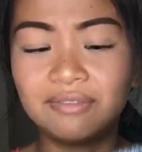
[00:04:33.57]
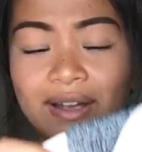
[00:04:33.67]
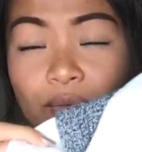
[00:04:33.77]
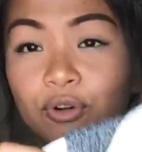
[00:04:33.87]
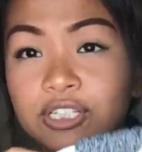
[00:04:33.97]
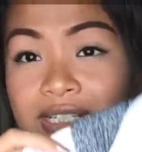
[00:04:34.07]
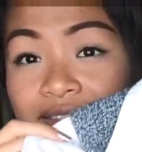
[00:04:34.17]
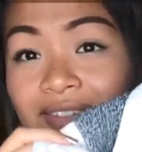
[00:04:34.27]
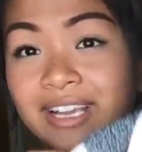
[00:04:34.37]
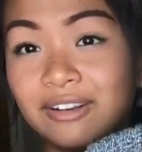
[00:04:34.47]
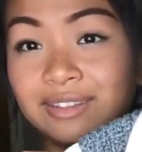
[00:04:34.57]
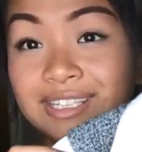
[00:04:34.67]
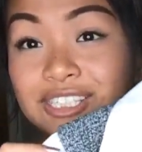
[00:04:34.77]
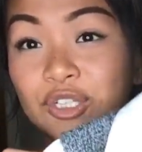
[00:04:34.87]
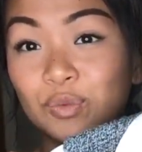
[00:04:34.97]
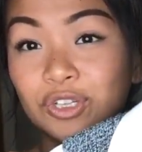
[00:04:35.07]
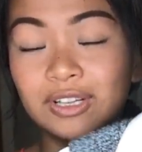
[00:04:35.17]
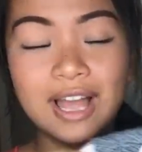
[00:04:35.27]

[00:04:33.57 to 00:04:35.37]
if I were to have layered this in real